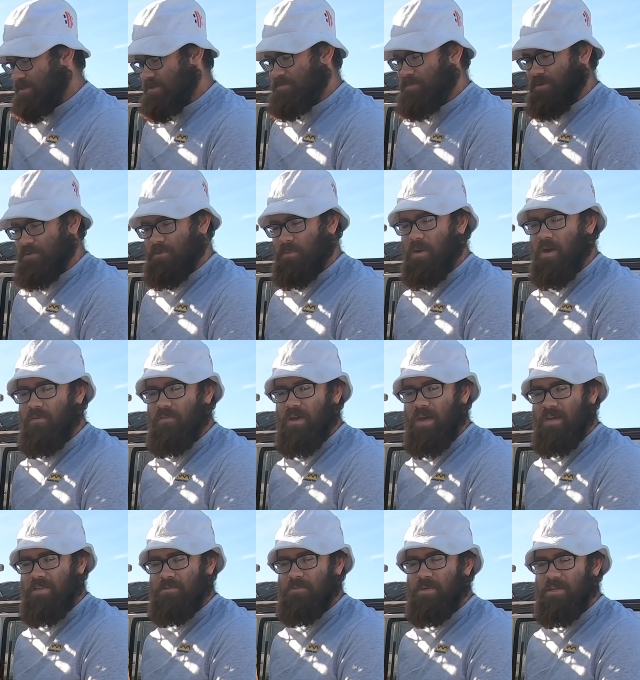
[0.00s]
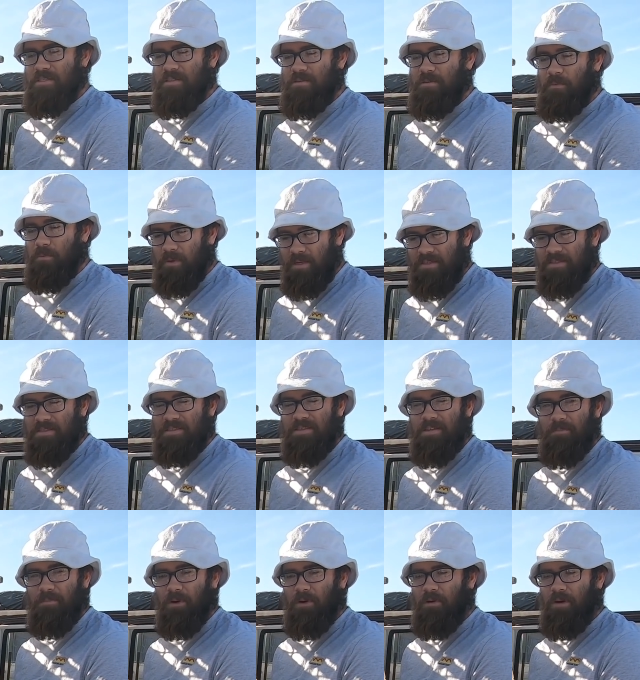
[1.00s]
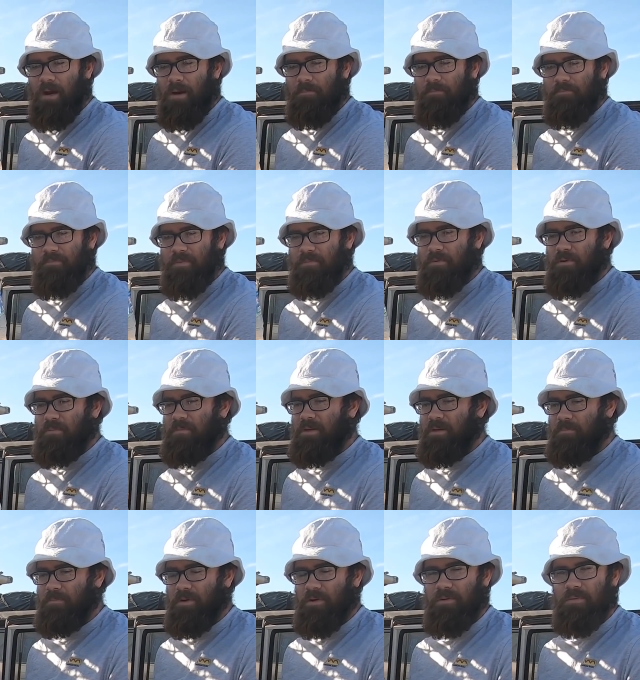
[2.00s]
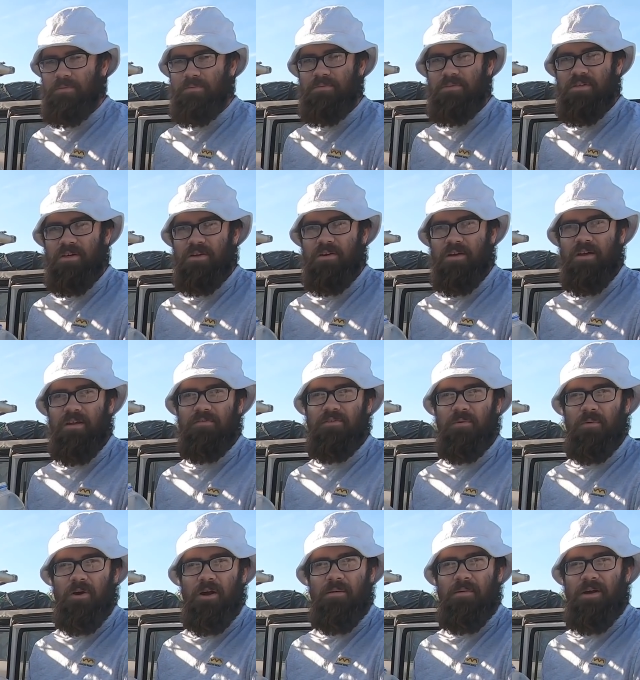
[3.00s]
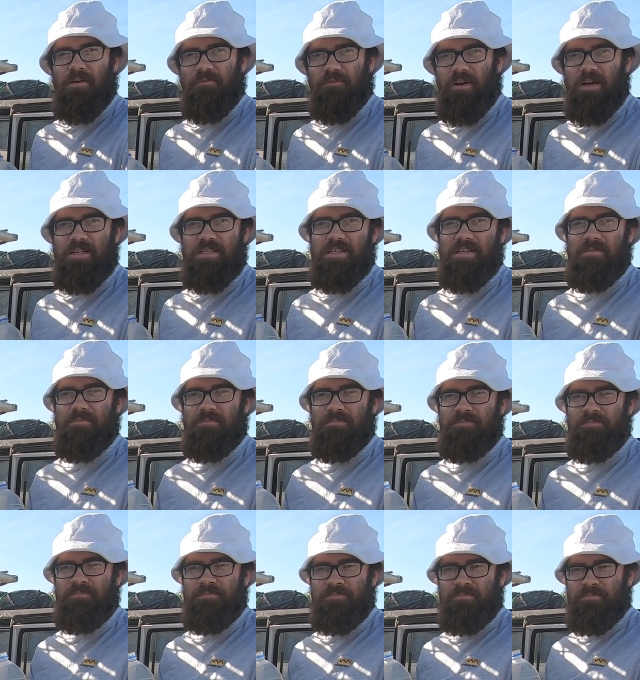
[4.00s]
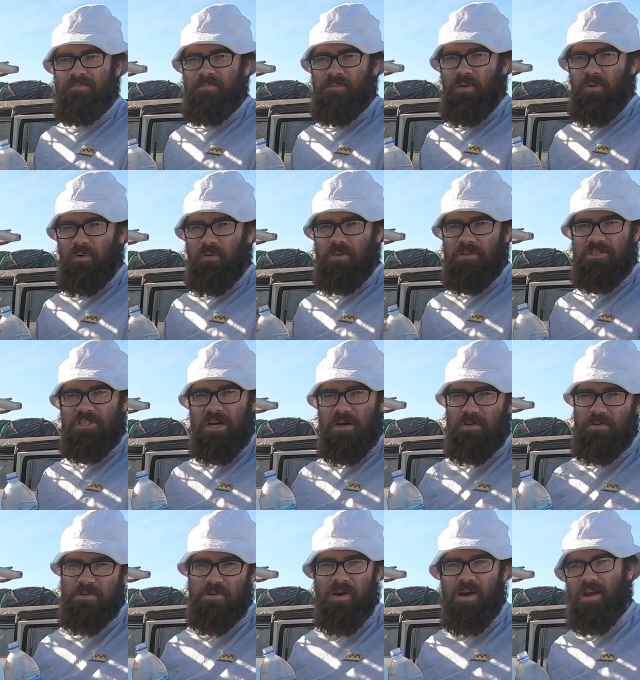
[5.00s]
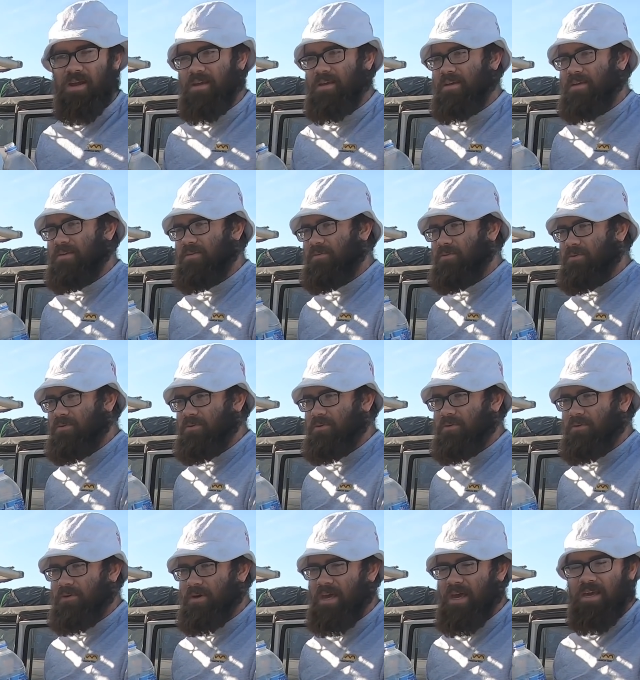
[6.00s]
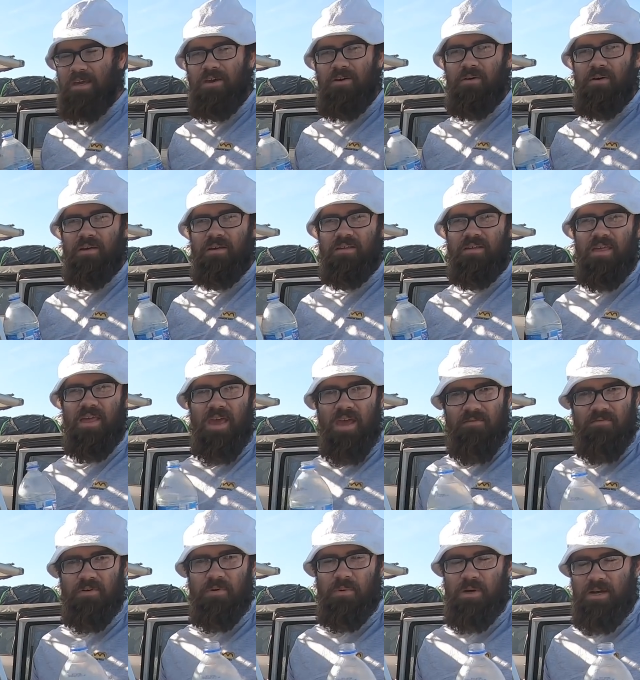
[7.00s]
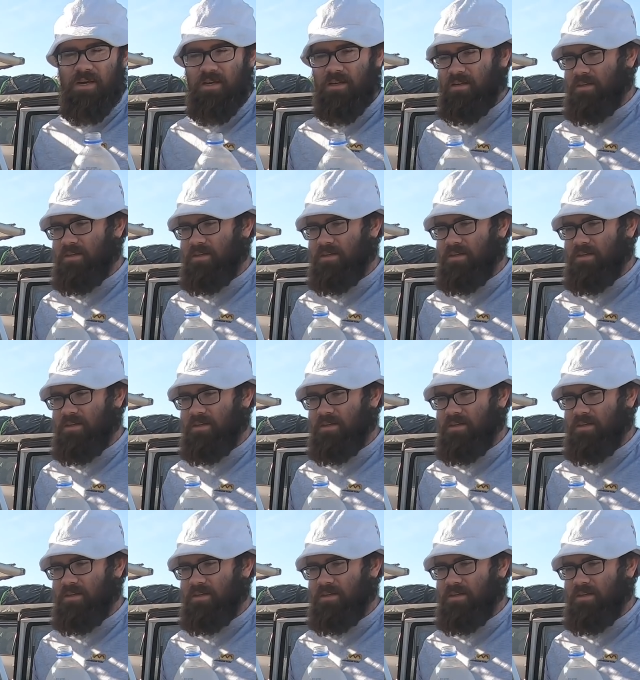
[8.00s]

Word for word: just put 12 eggs, whisked, whisked them all up, and put them in a bottle so I don't have to worry about freezing them or the shell's cracking or egg going everywhere.